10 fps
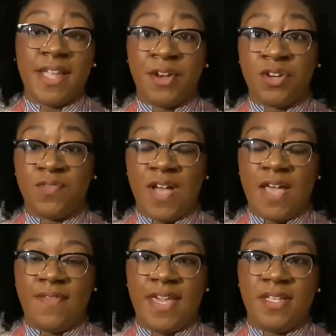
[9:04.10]
standard
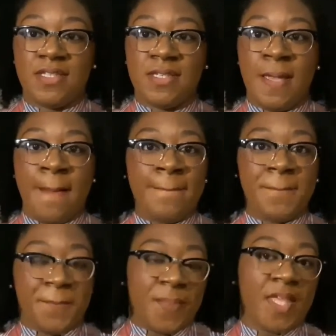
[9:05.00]
5/8.
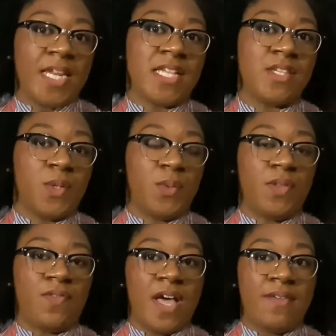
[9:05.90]
And I sewed it
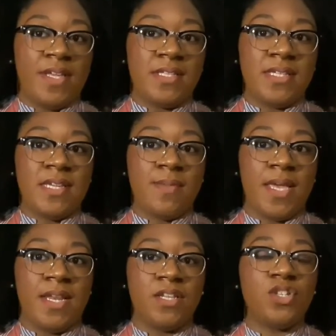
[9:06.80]
with a 5/8 seam
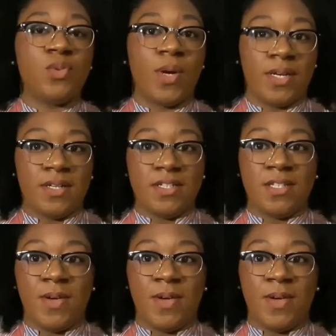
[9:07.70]
and it's short.